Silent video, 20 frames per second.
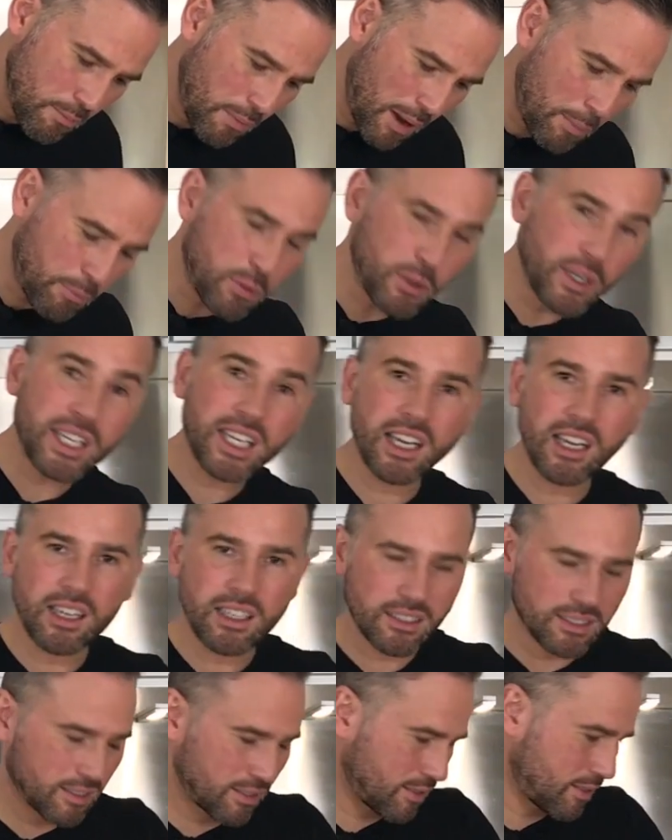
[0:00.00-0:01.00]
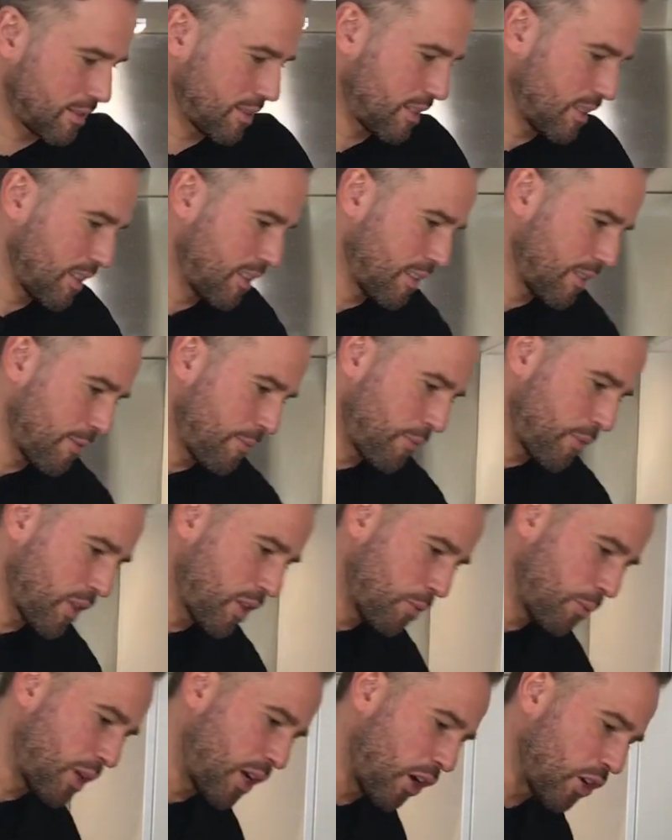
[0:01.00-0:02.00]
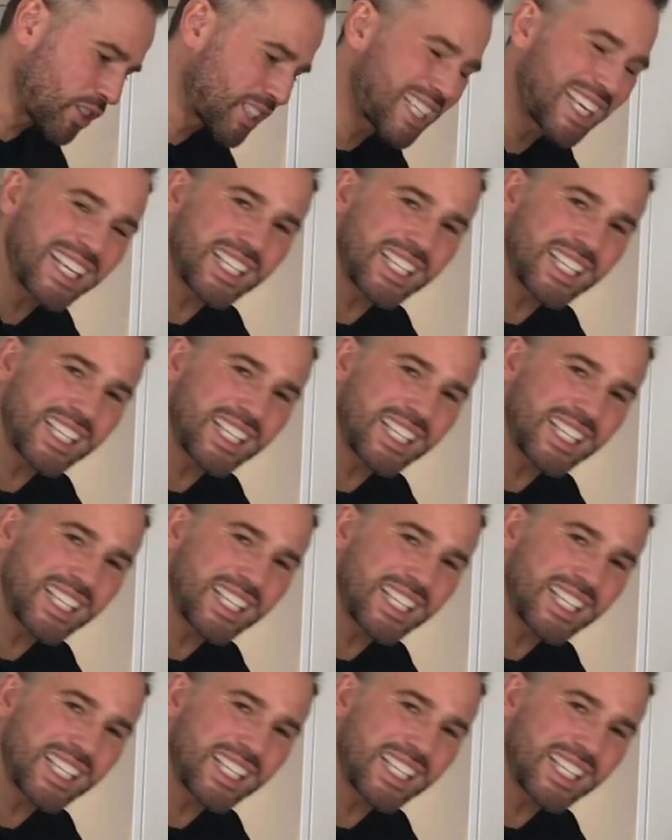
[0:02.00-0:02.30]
paprika. We've got a